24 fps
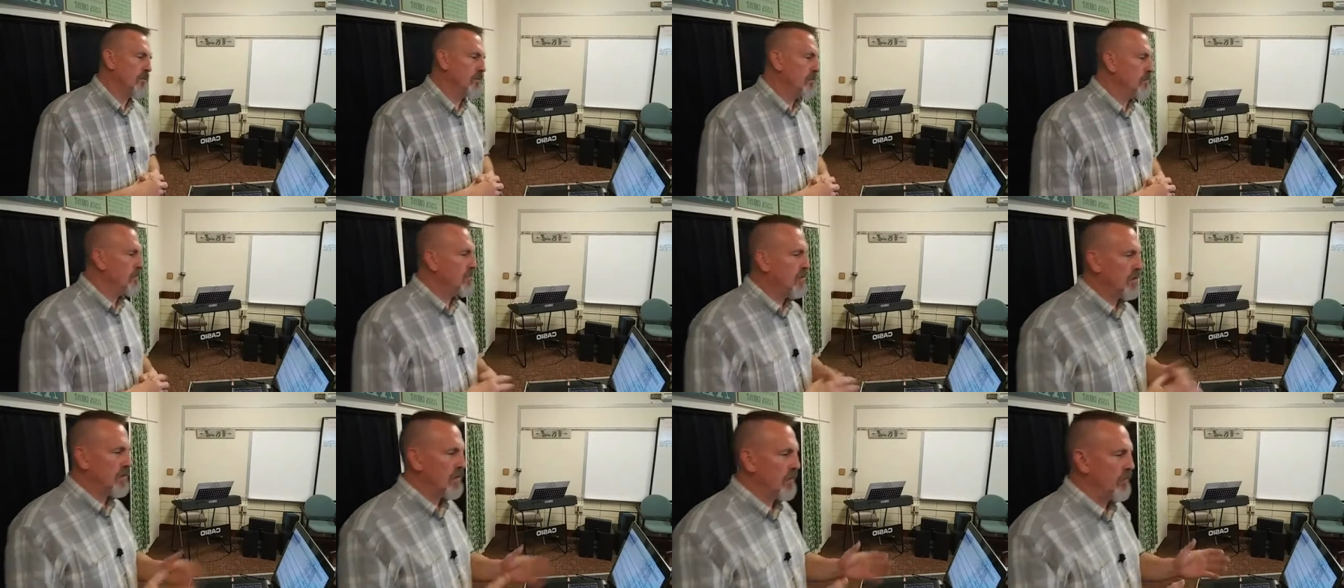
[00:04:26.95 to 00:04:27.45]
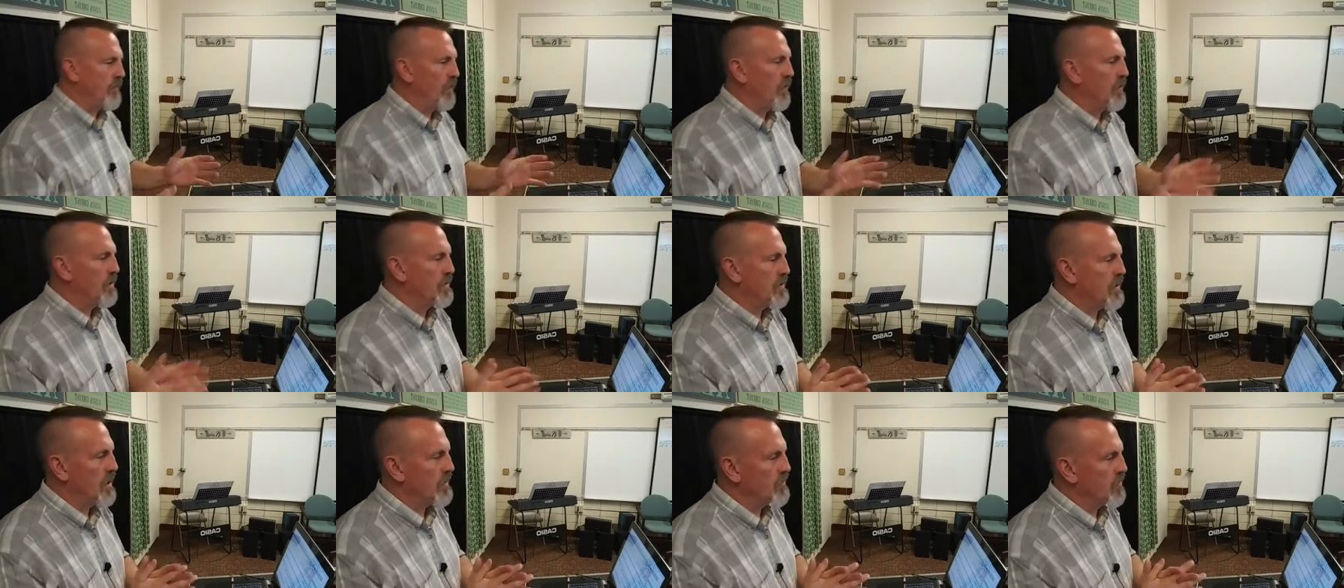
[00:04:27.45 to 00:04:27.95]
Just a few
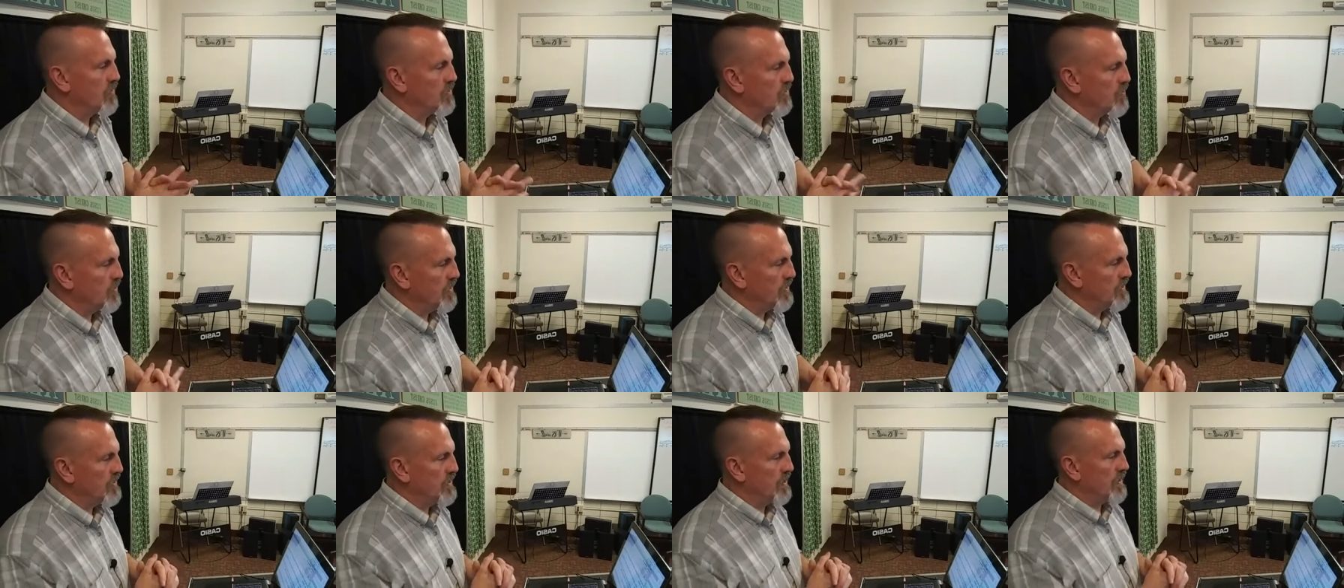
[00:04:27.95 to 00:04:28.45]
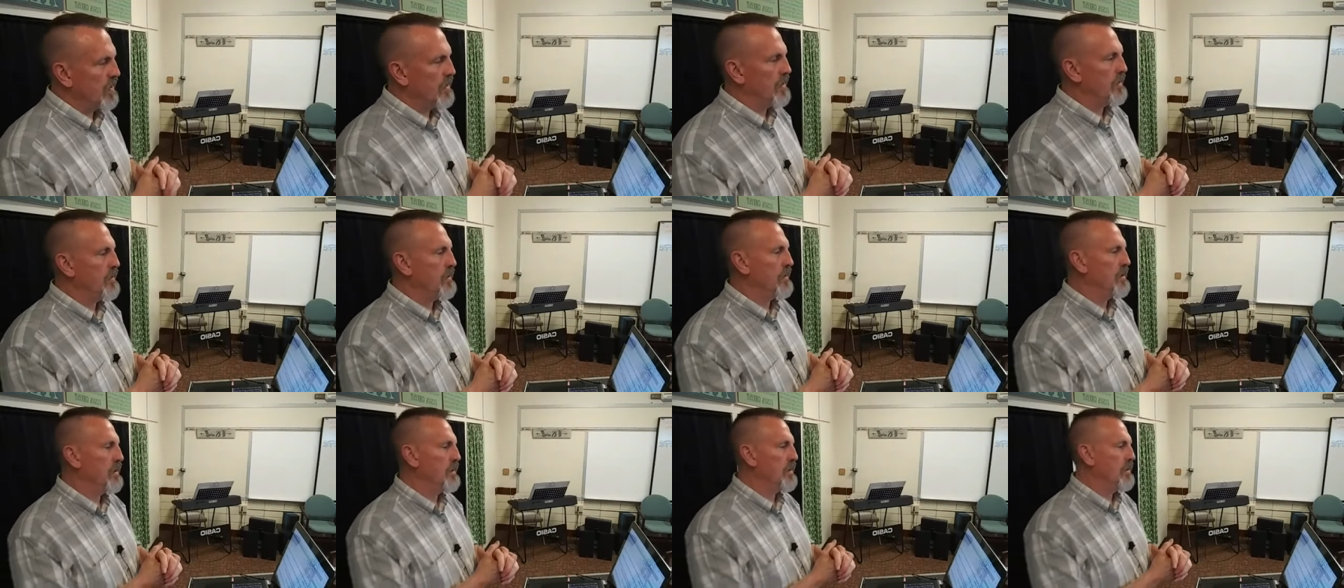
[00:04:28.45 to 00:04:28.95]
examples. We
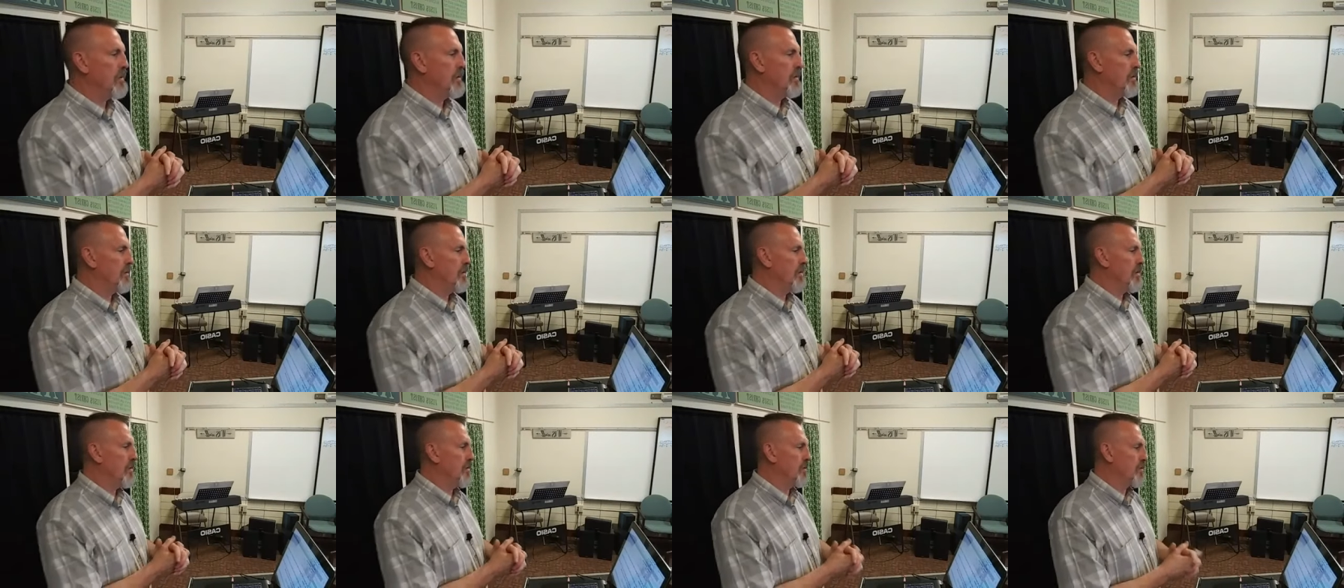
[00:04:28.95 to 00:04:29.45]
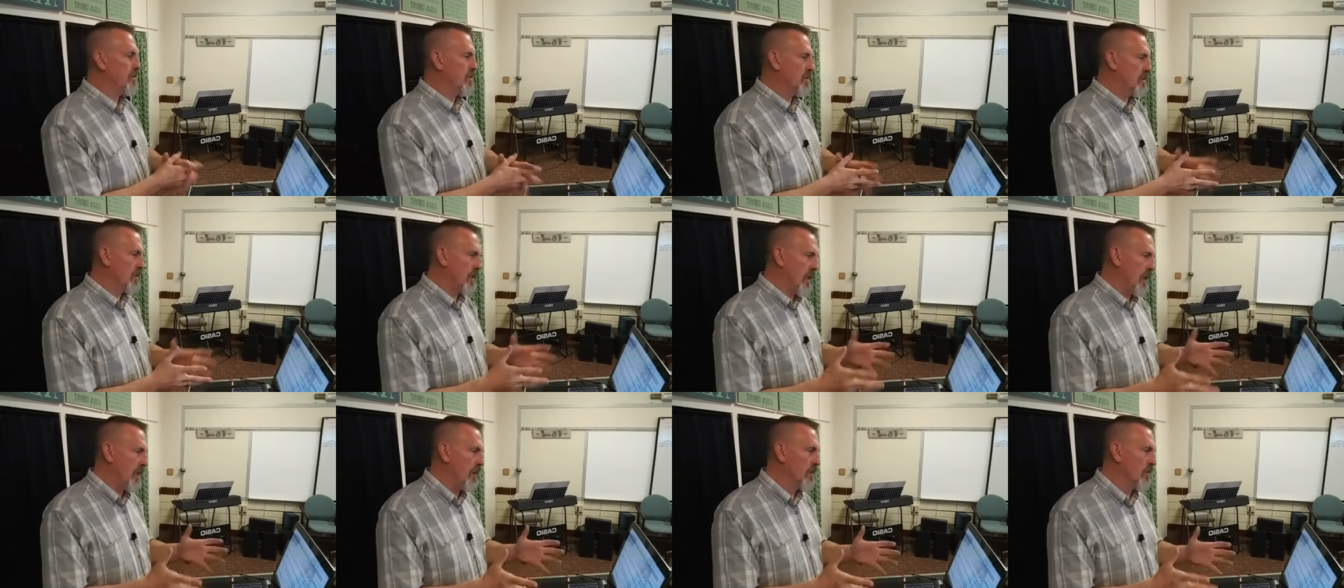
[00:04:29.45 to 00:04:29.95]
see there's
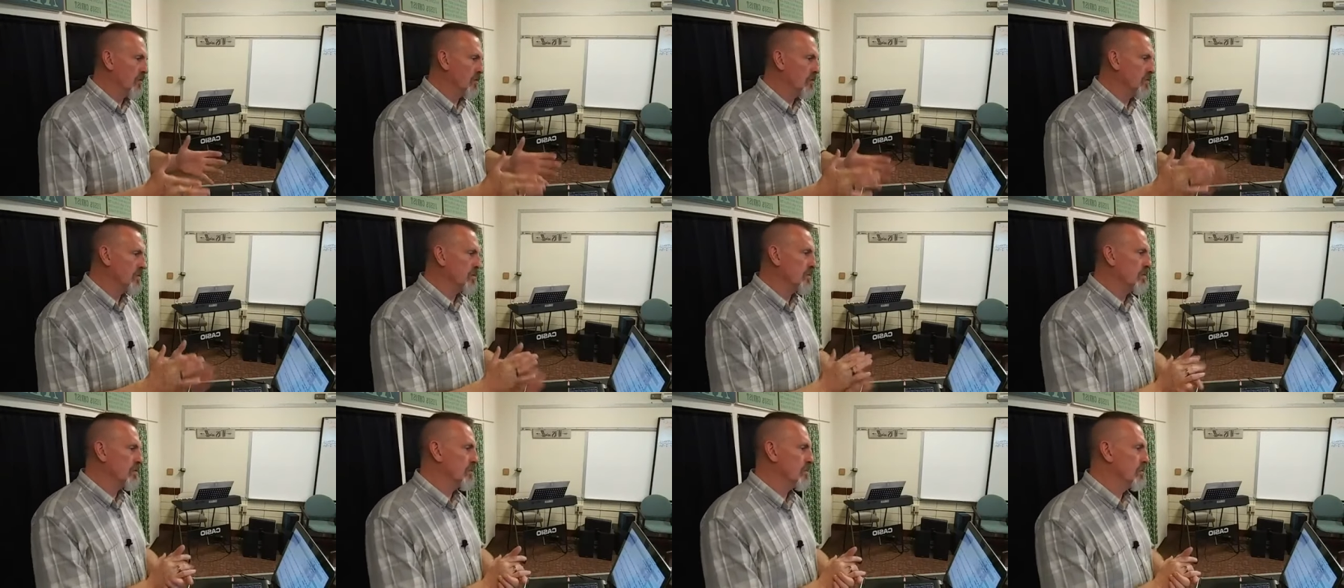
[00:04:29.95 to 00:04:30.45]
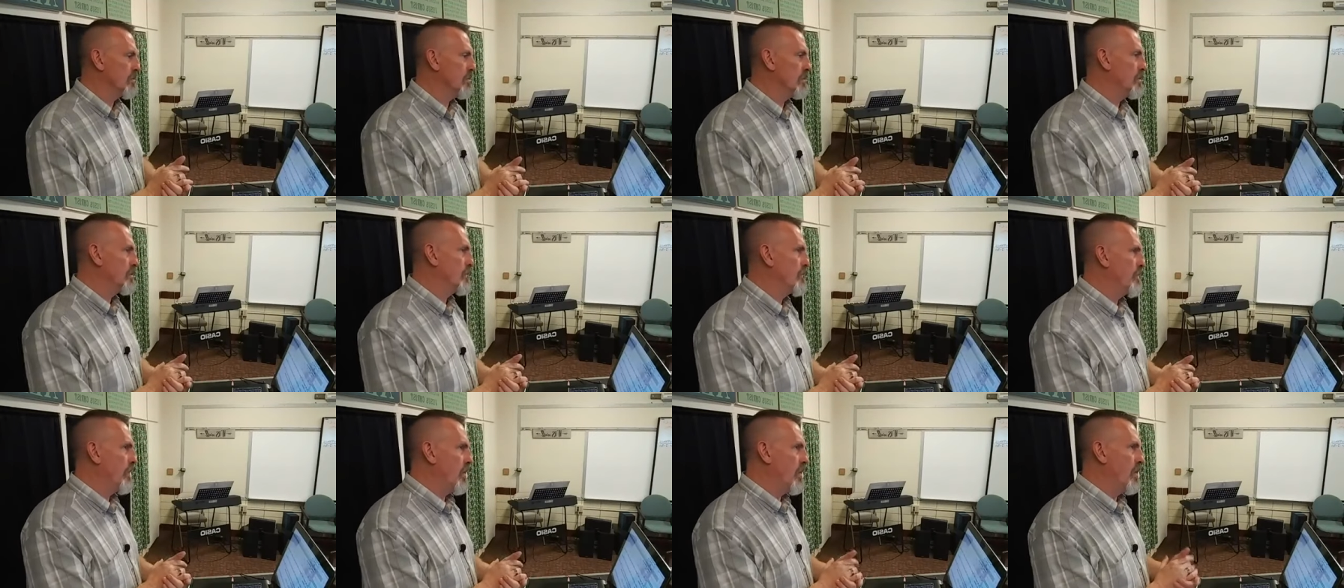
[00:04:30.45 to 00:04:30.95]
scales
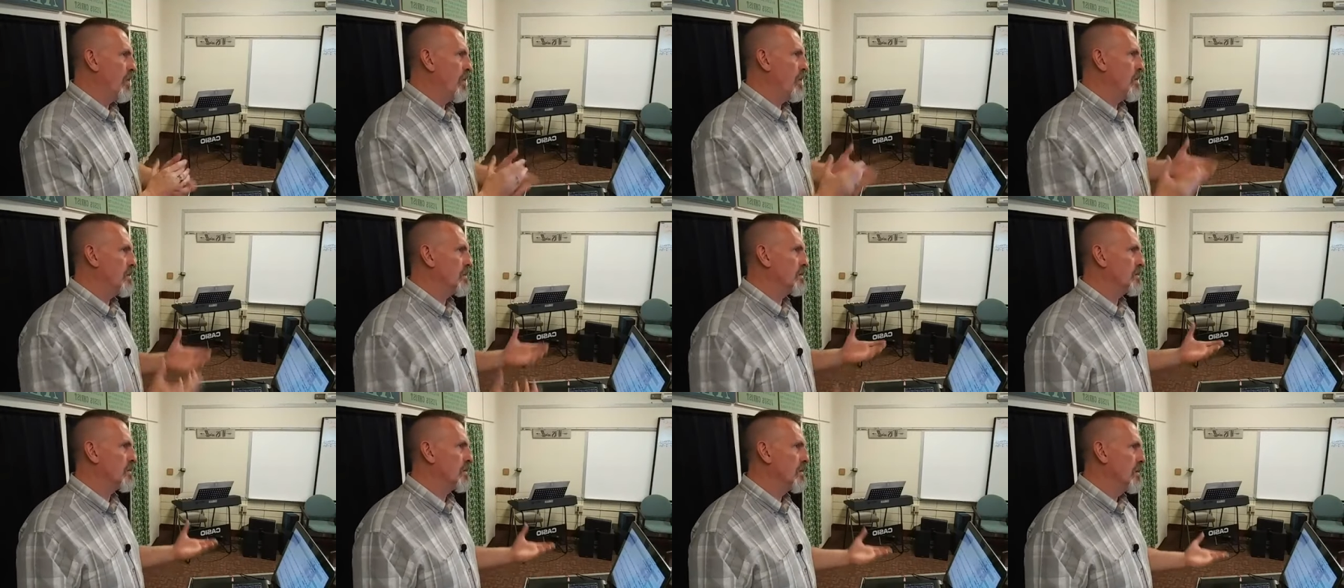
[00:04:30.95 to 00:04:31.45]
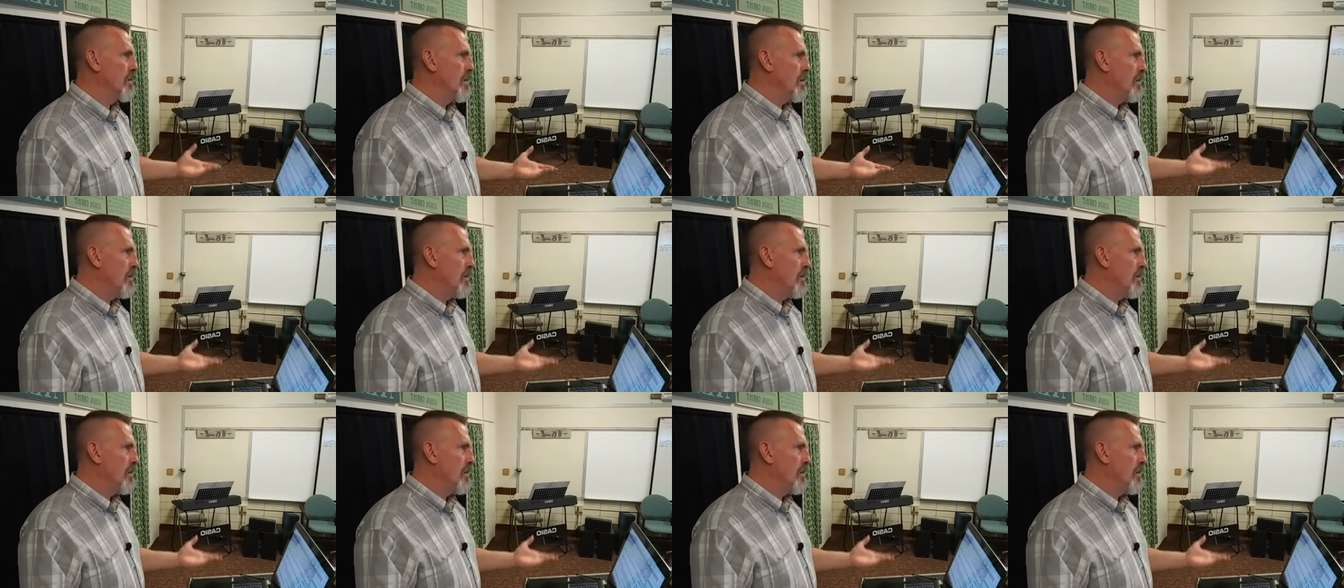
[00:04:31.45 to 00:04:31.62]
as far as